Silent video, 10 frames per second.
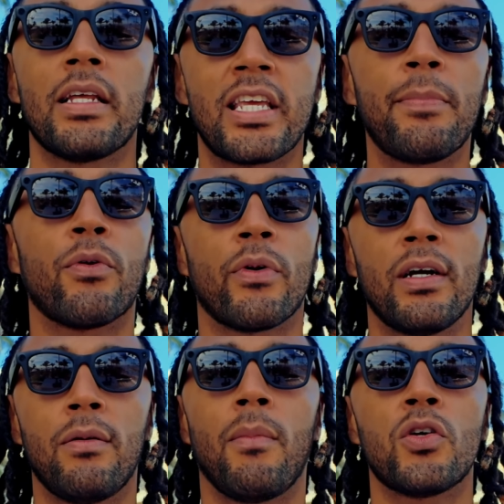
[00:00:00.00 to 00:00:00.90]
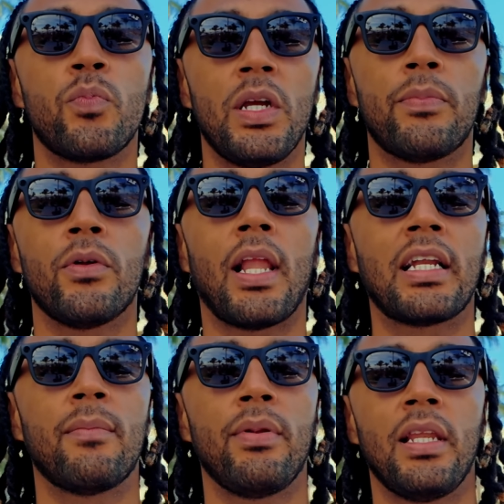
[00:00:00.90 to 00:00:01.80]
let's keep it real. Most people
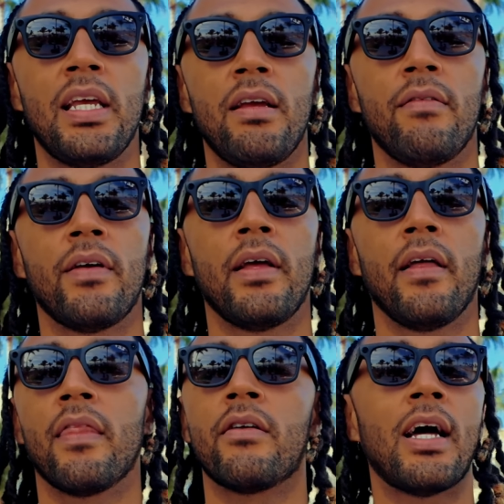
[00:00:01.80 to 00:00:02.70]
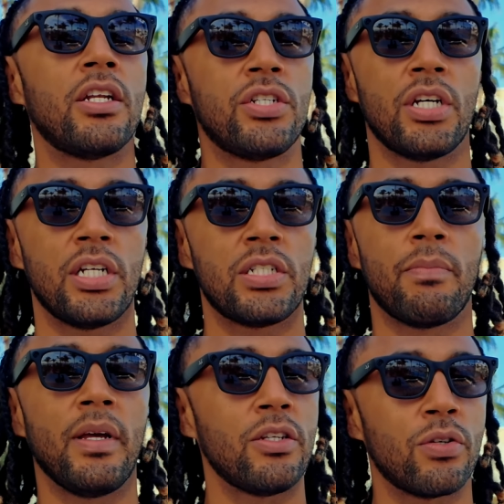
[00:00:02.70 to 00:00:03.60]
like to believe they're not
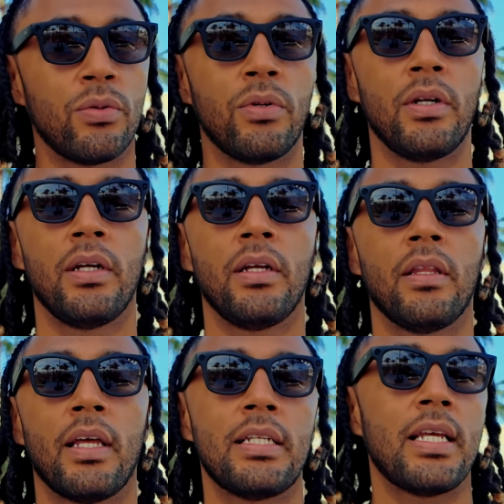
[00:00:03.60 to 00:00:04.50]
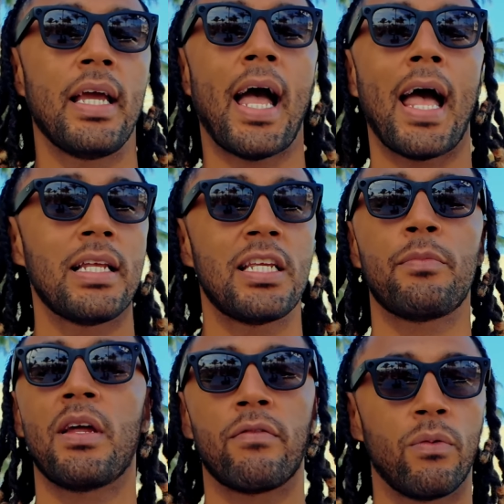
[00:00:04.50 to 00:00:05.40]
judgmental. They say, I
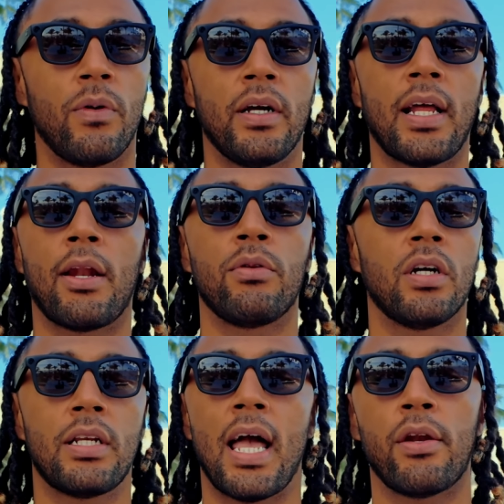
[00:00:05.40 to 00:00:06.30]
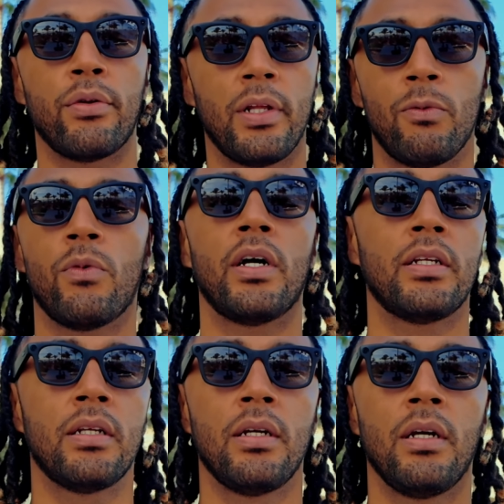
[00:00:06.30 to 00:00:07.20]
accept everyone, I don't look down on
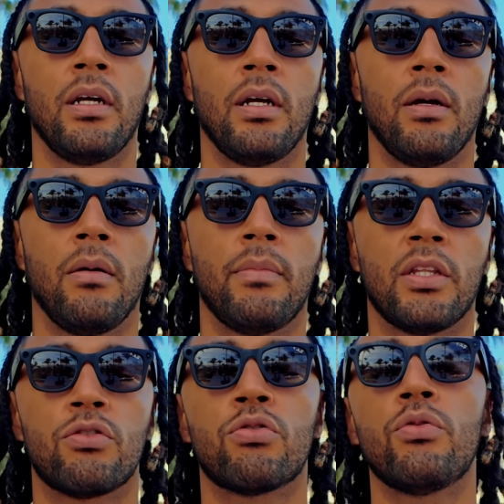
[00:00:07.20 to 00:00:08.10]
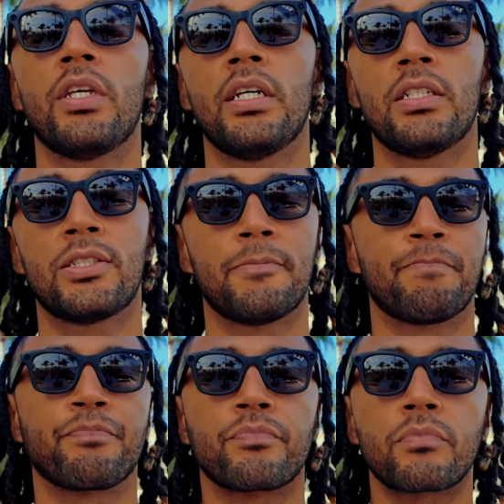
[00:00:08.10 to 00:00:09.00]
anyone. But the truth is,
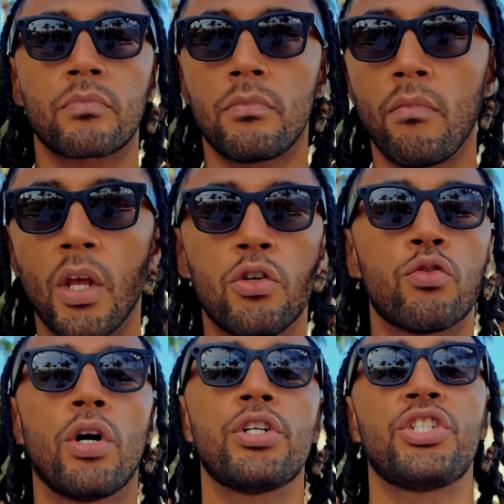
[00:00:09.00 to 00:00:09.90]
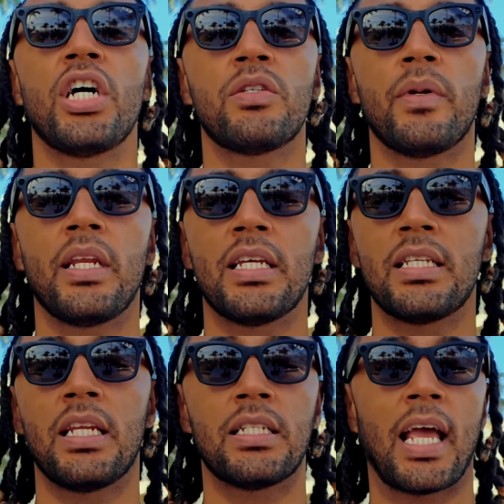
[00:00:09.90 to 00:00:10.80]
judgment
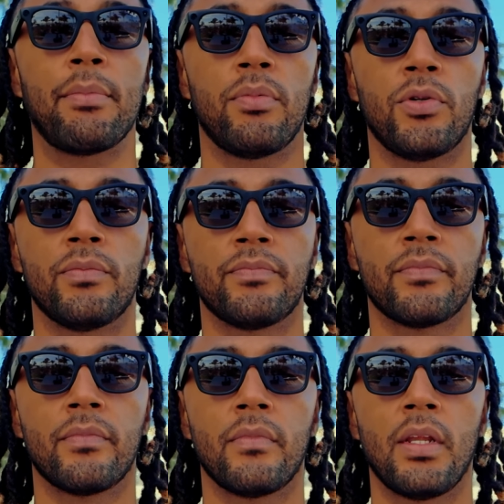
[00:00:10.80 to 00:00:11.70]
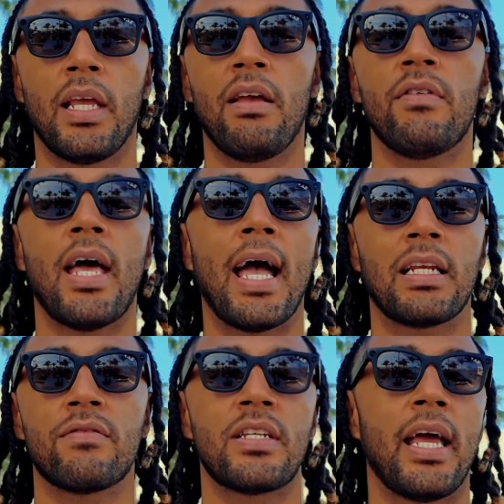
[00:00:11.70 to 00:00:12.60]
is inescapable. Even the
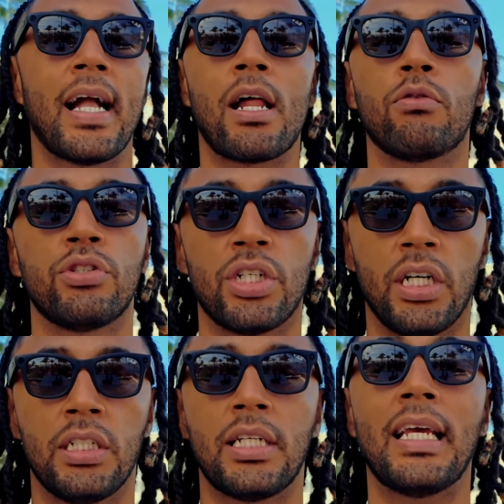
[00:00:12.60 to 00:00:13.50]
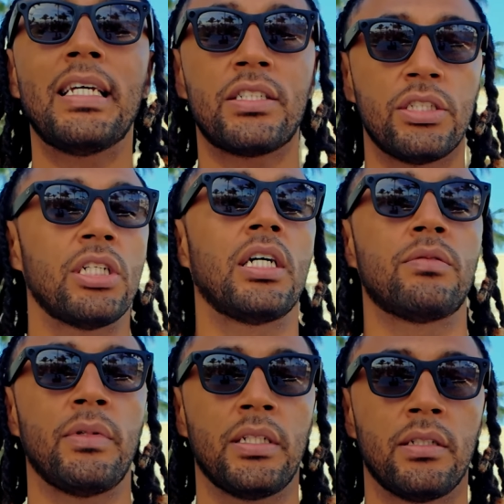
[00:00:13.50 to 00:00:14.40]
act of saying I don't judge is a
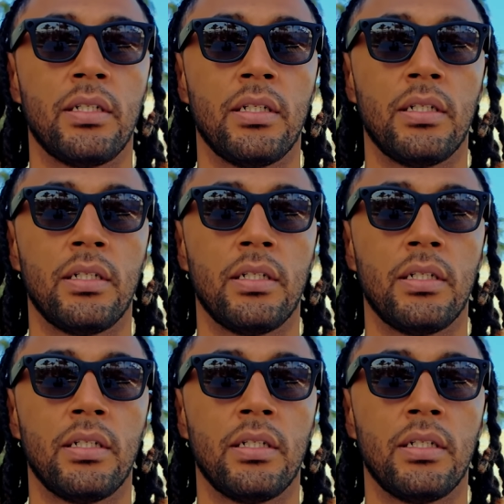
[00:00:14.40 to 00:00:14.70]
judgment.